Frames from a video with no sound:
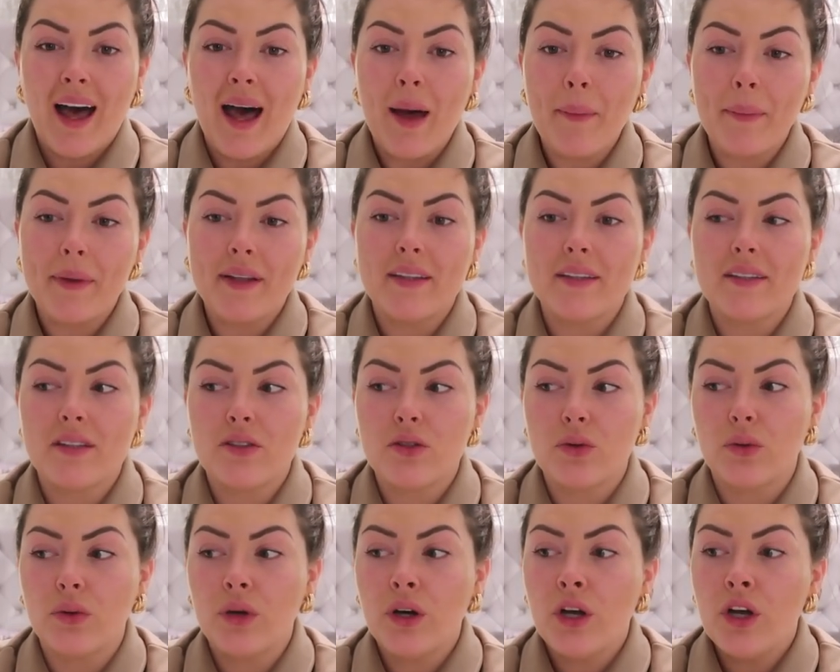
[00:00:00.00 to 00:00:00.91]
happened
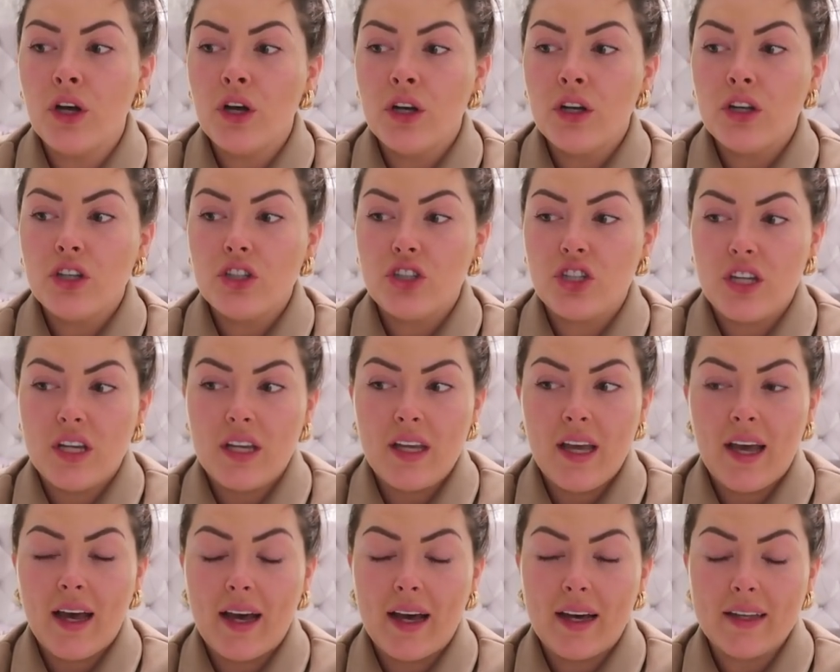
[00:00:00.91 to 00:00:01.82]
so she
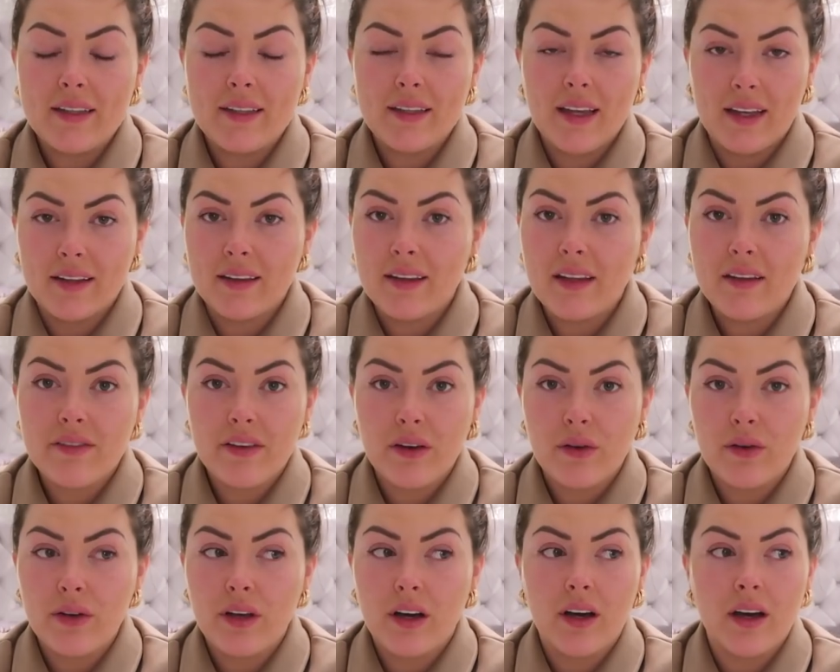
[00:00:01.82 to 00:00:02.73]
had kidney
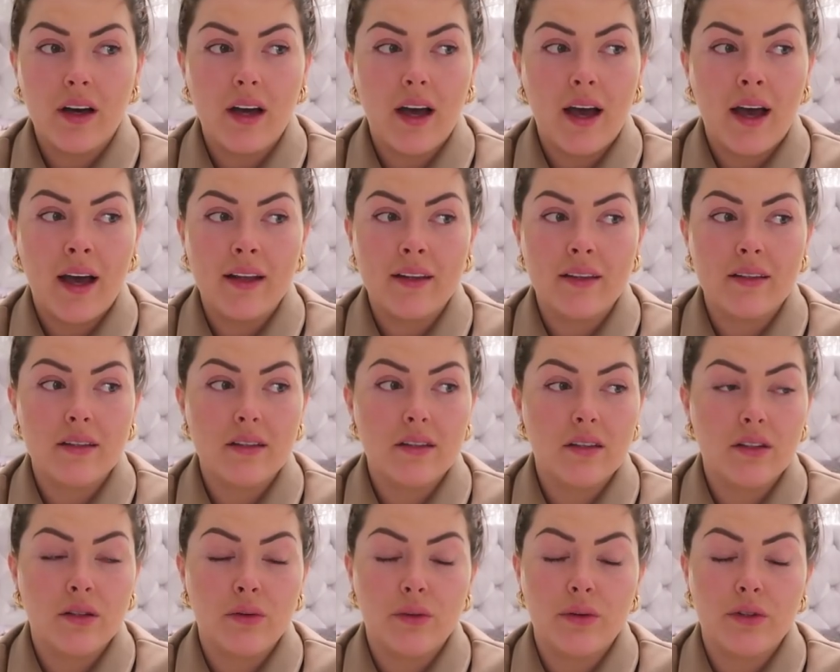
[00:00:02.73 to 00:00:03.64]
failure and
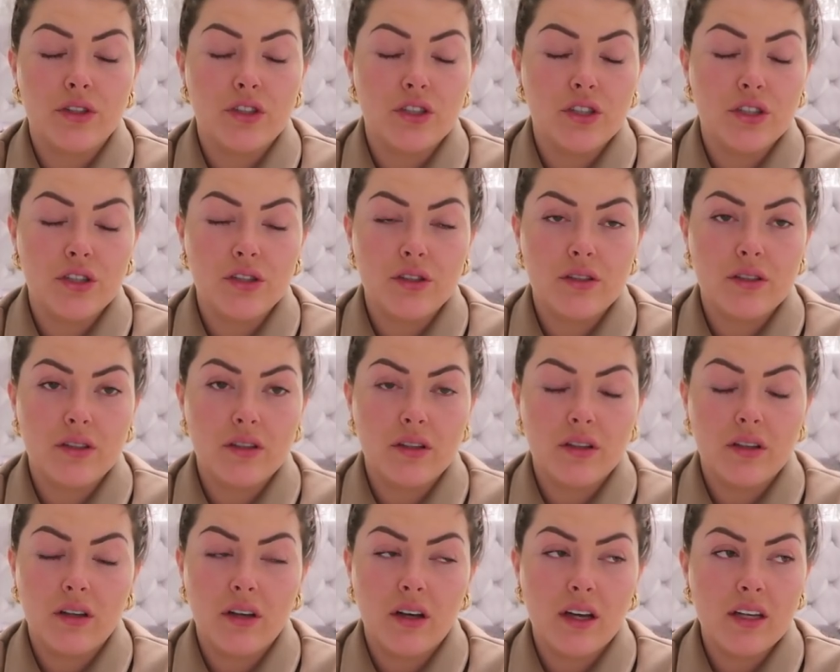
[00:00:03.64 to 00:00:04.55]
there was just
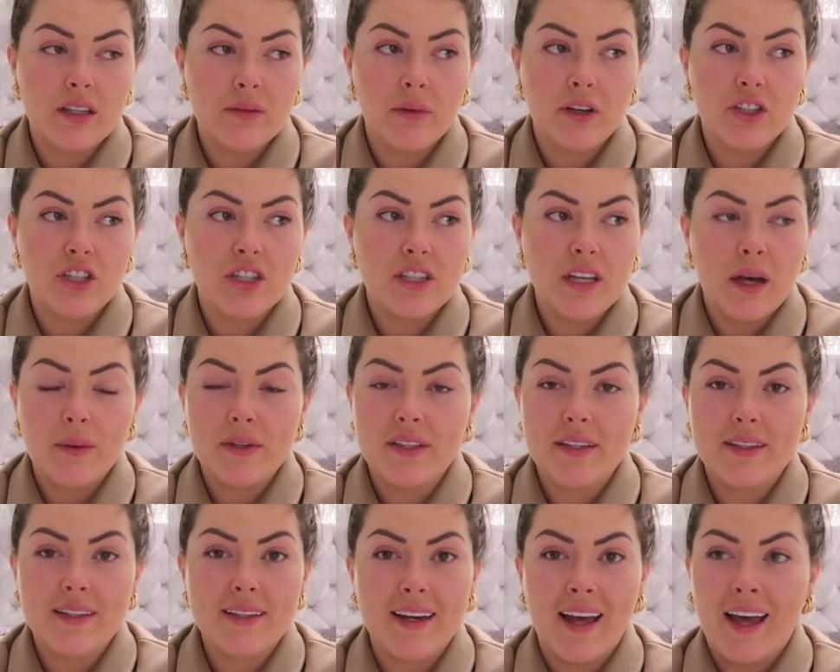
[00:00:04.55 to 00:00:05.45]
as much as I was
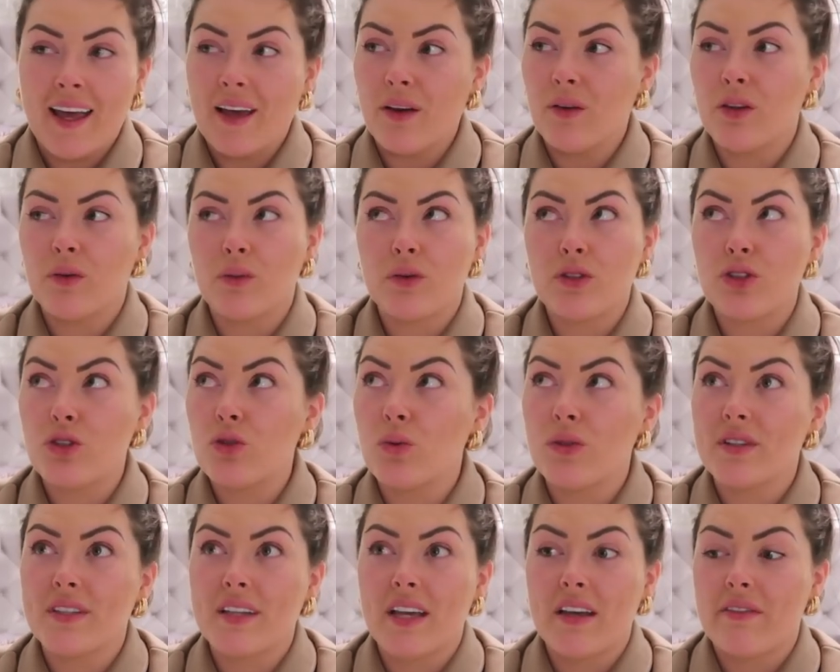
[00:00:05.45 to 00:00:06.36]
in denial there was
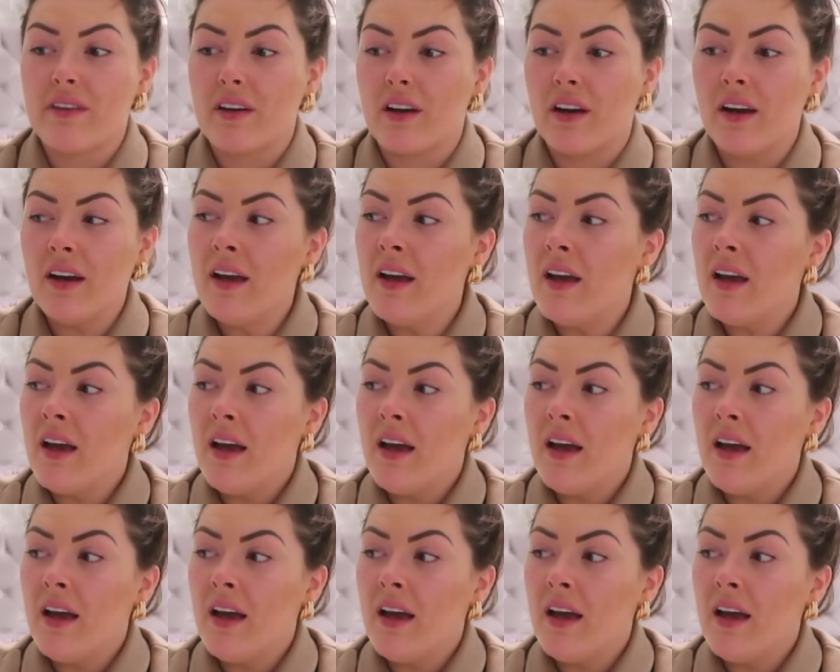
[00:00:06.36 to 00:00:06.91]
no saving her.